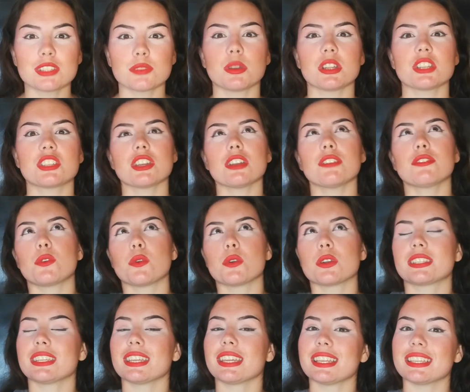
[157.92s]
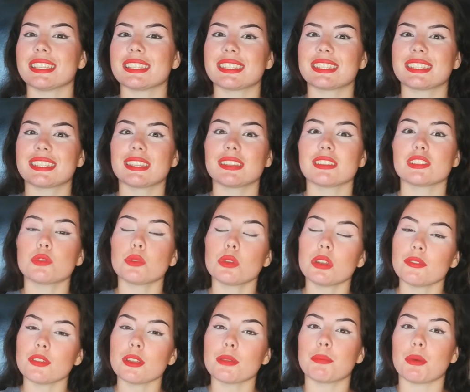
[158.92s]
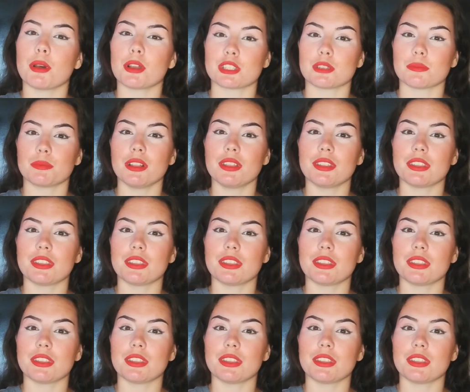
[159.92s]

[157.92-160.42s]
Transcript: which of course is sort of impossible.